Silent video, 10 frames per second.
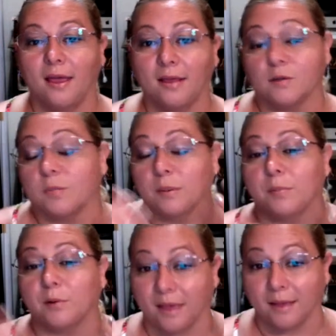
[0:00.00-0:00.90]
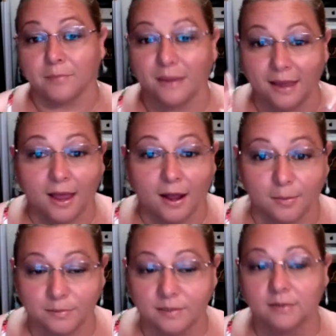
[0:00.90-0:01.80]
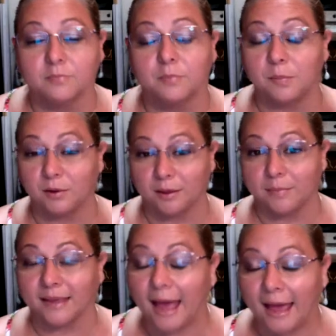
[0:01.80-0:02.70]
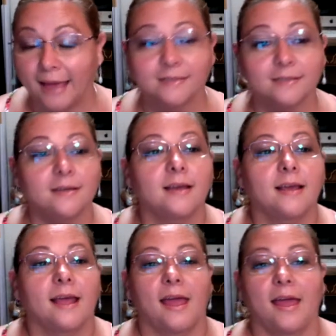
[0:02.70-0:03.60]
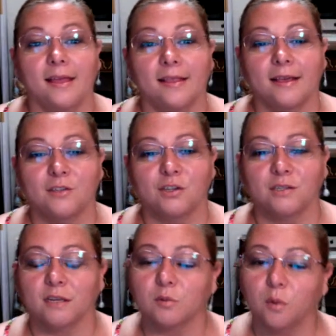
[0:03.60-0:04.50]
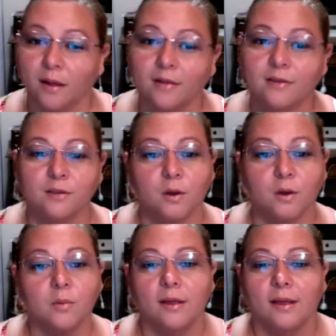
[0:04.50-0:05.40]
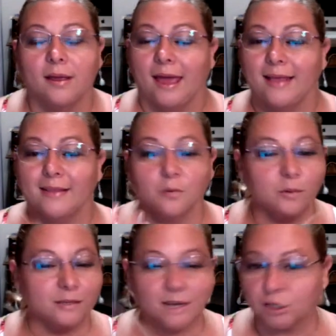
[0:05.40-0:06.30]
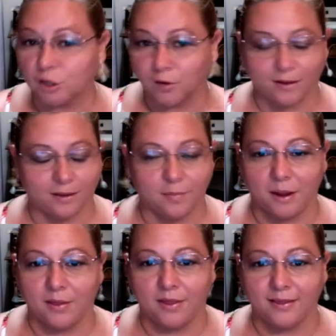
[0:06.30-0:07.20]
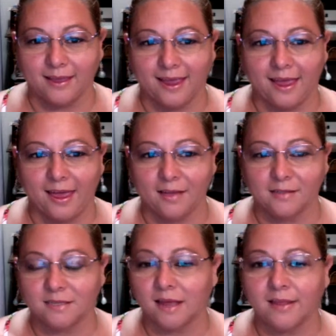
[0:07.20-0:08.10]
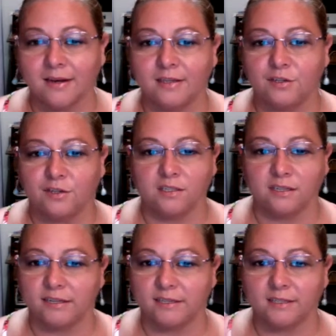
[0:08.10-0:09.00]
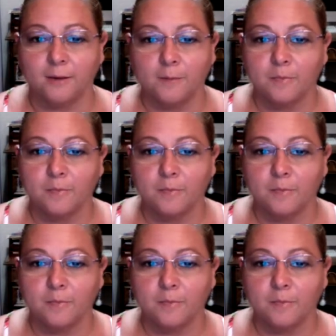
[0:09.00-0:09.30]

so people can be helped and people can be guided. And she says, and we start talking about it. And suddenly she sees